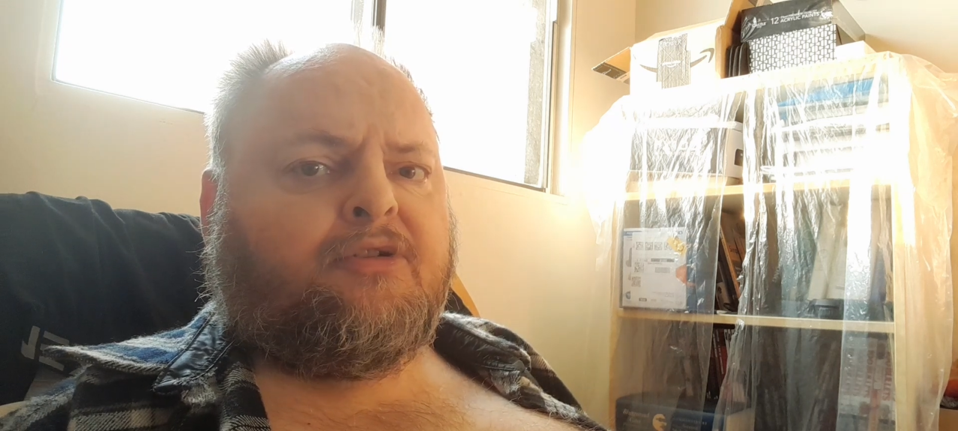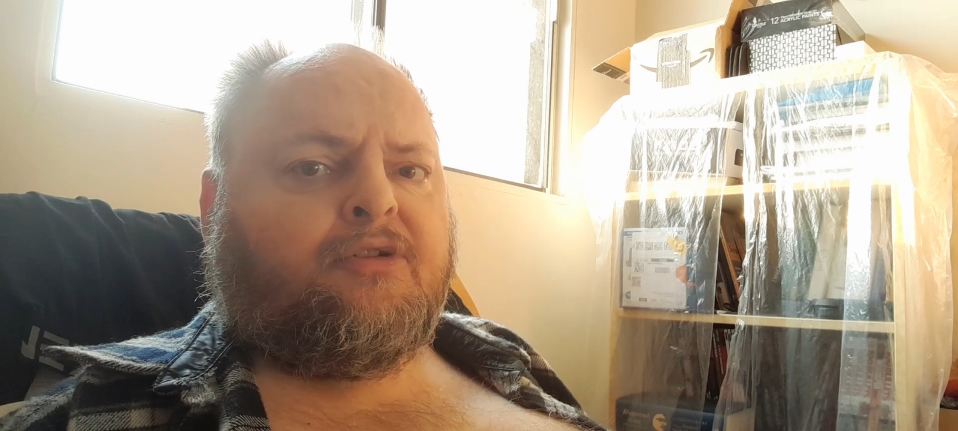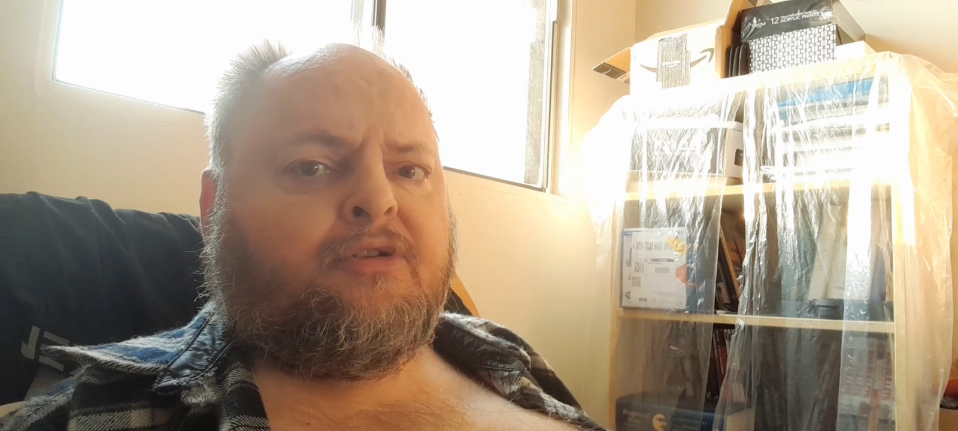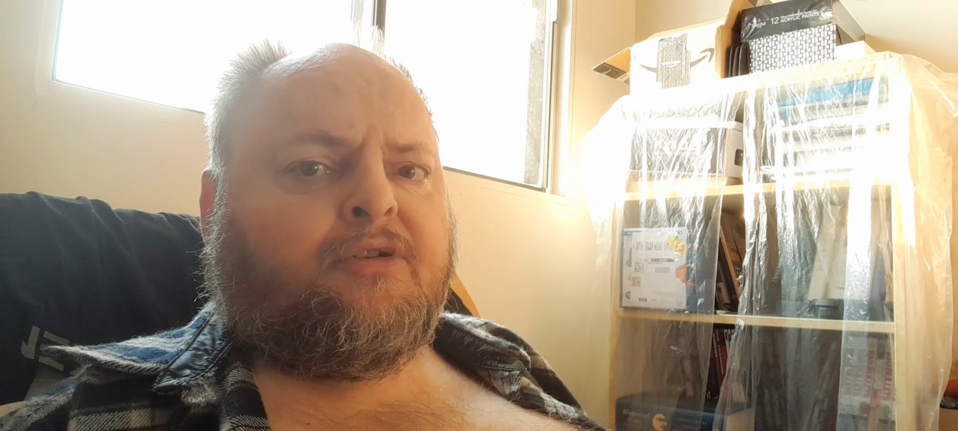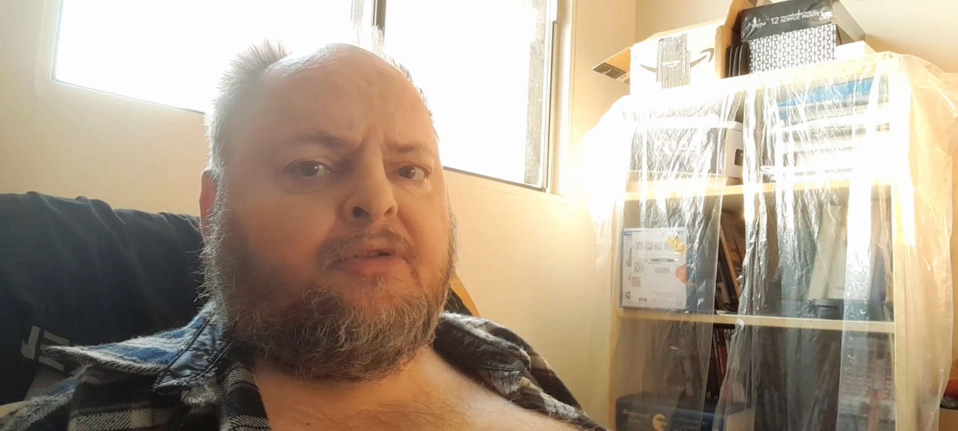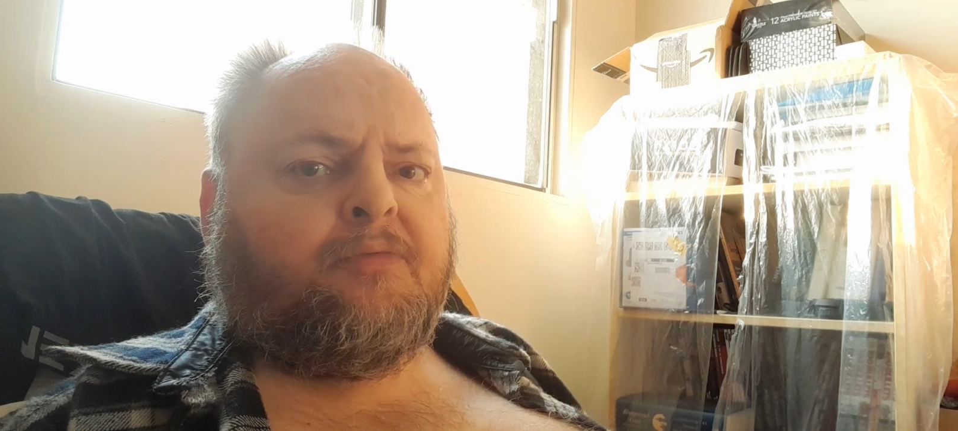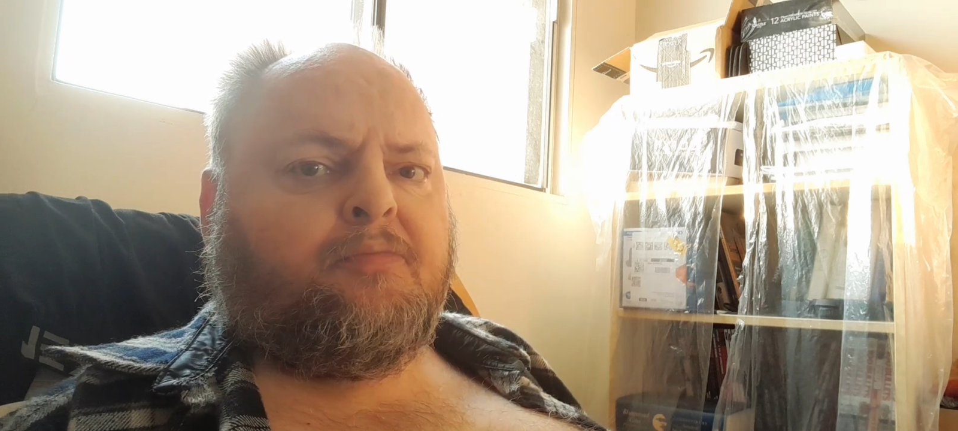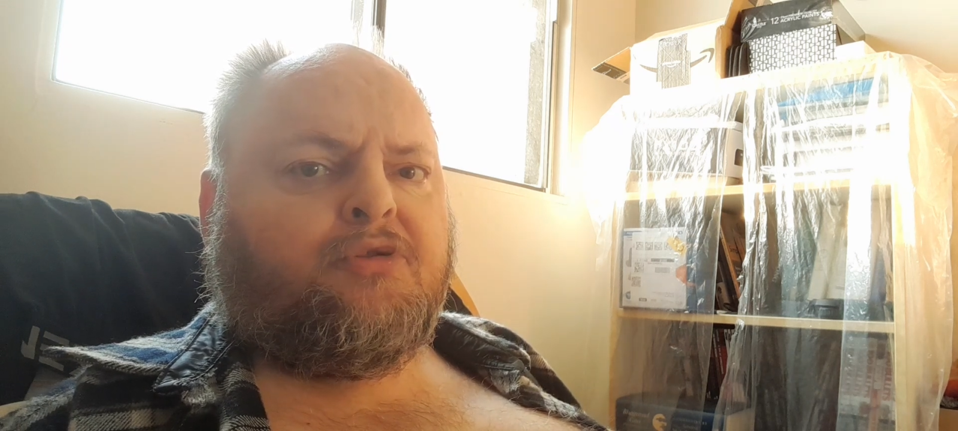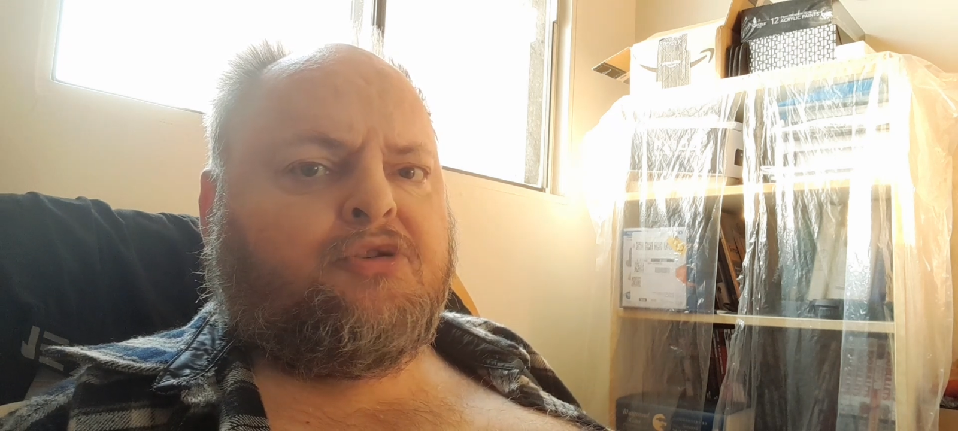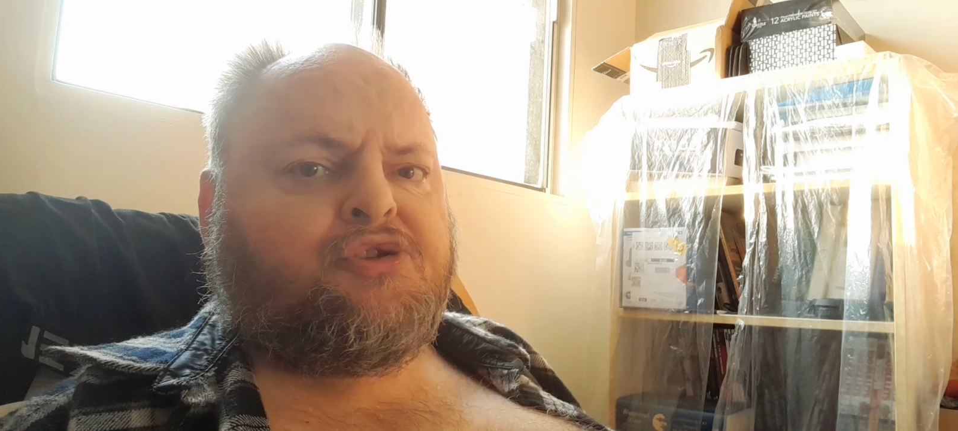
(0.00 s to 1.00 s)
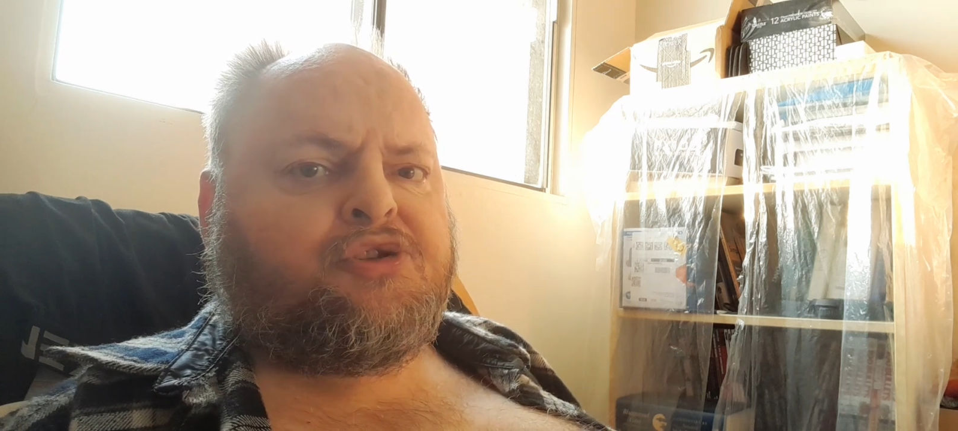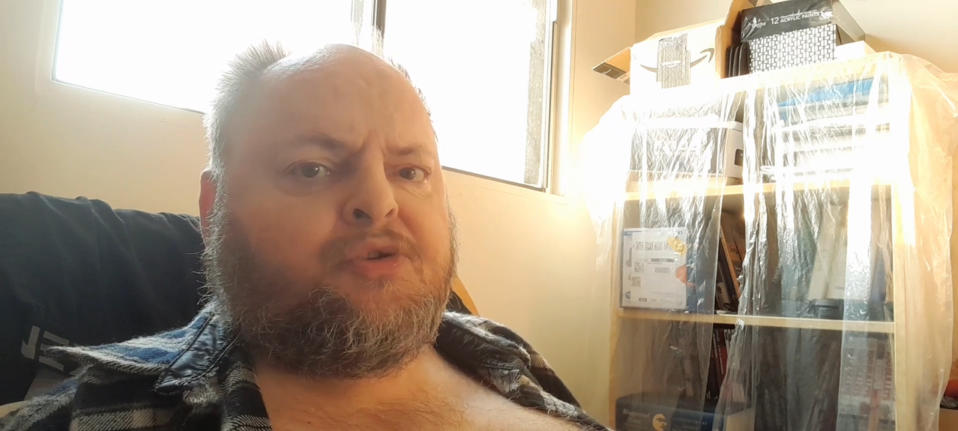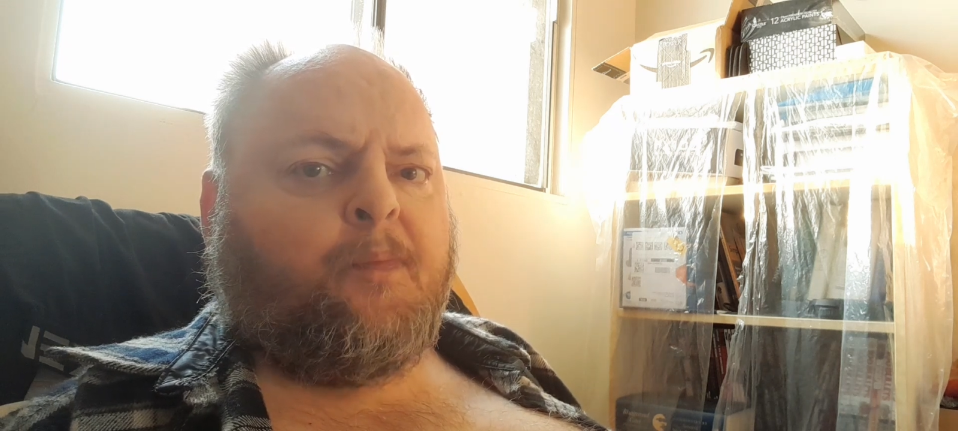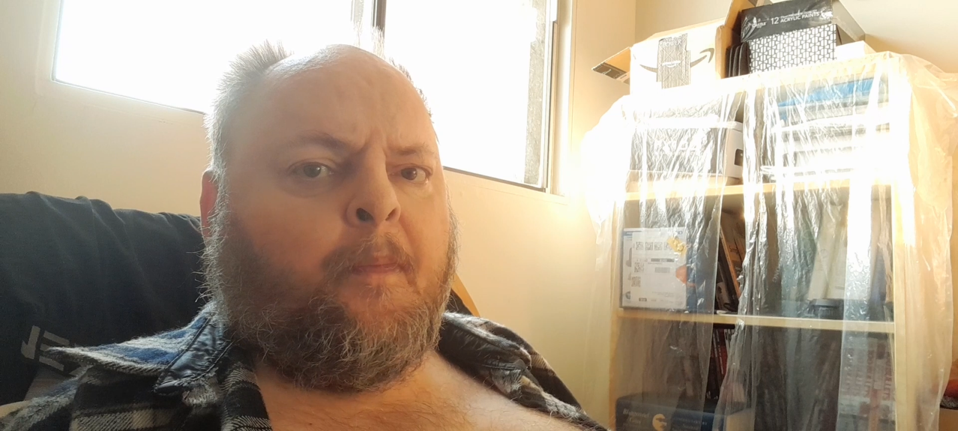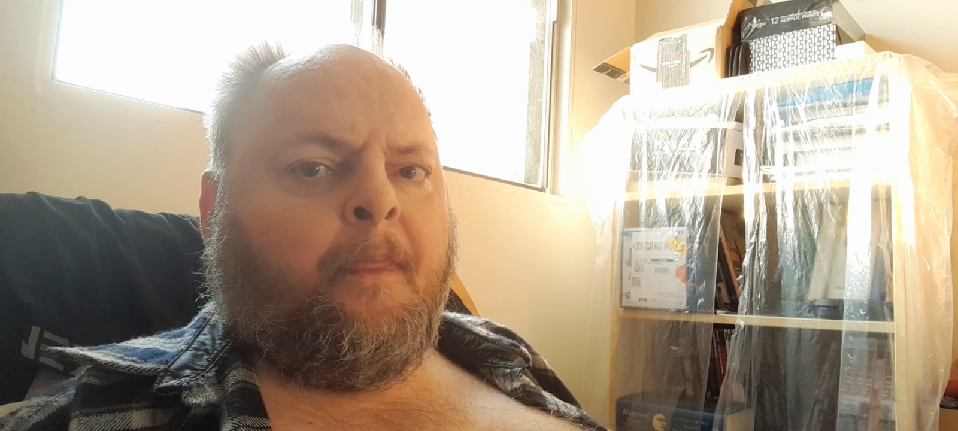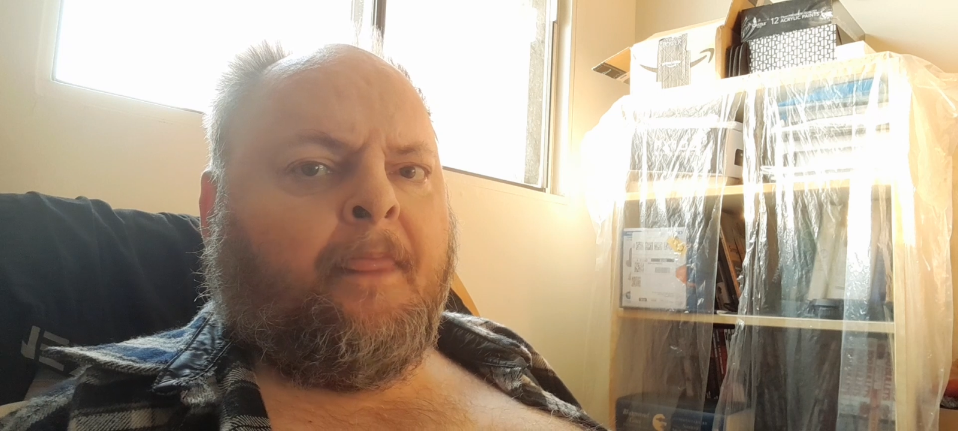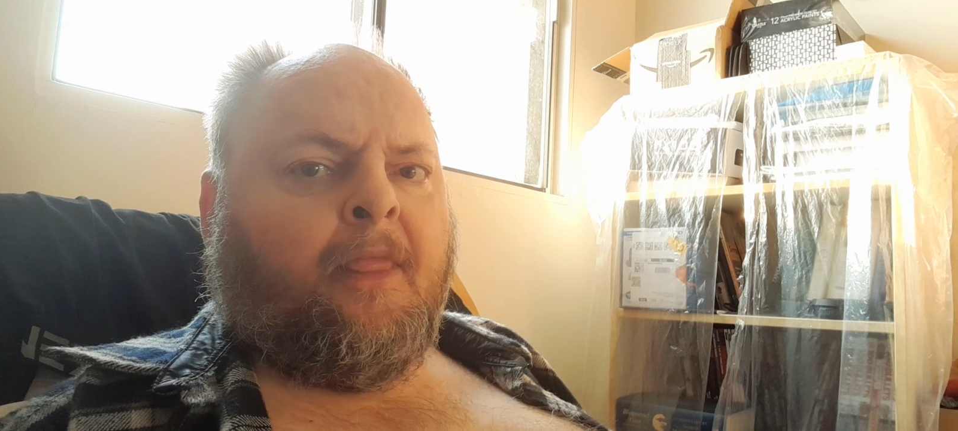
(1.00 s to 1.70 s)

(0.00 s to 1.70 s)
Buddhism.